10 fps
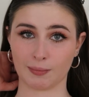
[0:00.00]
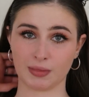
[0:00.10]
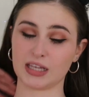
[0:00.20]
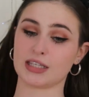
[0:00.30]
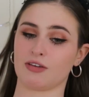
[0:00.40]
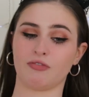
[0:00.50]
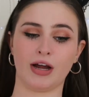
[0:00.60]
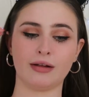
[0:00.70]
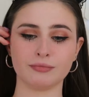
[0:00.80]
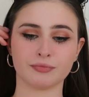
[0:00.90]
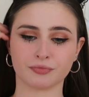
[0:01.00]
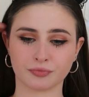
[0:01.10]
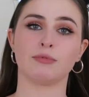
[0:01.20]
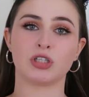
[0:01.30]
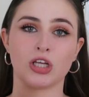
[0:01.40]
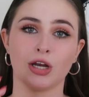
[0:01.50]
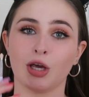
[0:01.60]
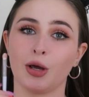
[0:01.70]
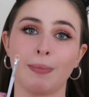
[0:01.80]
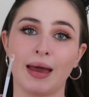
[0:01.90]
something different. I'm just
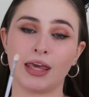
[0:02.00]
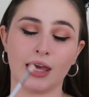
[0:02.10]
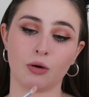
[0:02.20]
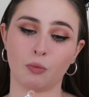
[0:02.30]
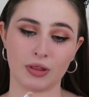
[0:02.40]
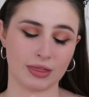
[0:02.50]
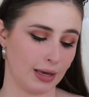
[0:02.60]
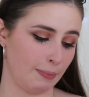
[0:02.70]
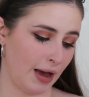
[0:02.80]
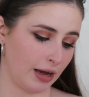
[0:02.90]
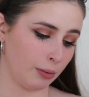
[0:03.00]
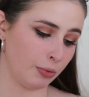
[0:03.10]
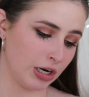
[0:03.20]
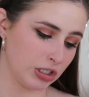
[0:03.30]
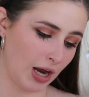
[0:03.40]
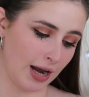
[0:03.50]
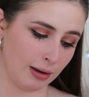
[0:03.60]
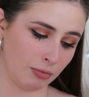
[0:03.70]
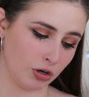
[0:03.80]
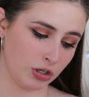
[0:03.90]
gonna go back in with the packer brush and
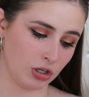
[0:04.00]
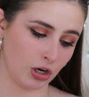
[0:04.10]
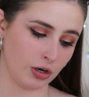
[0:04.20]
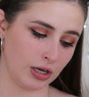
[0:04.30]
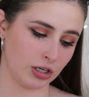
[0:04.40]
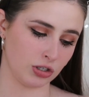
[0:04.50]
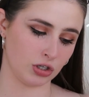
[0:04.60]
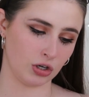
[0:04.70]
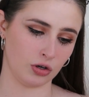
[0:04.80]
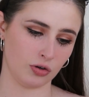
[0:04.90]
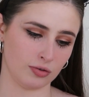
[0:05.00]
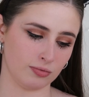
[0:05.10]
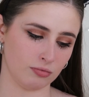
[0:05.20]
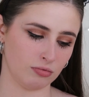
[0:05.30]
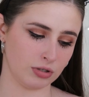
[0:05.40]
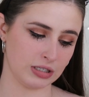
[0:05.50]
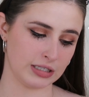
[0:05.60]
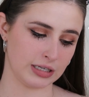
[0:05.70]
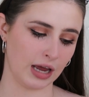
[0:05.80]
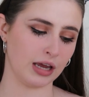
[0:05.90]
I'm going to go into
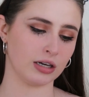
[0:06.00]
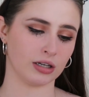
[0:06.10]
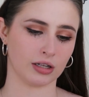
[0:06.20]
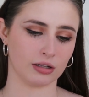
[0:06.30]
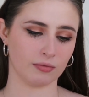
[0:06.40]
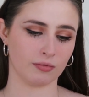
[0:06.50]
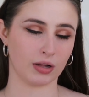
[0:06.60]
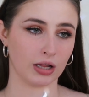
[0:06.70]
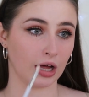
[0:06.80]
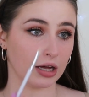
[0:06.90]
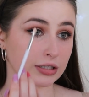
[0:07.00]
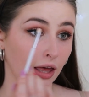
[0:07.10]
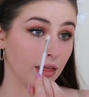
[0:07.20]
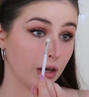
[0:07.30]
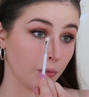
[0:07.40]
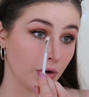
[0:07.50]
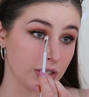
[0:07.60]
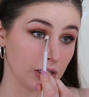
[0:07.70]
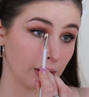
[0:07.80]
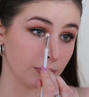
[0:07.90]
stained glass, I think it
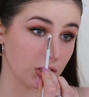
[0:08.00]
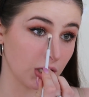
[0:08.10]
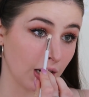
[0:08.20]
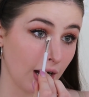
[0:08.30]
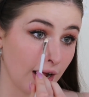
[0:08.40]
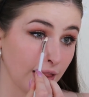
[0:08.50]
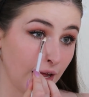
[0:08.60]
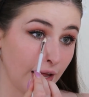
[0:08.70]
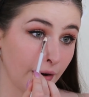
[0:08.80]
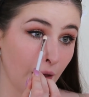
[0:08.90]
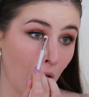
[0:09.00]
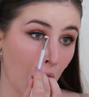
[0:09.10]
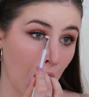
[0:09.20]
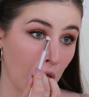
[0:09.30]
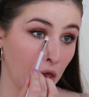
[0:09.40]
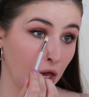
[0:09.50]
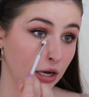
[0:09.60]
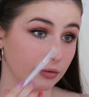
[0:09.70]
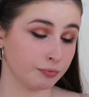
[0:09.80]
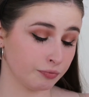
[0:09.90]
was, and I'm just gonna highlight
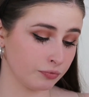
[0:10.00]
here.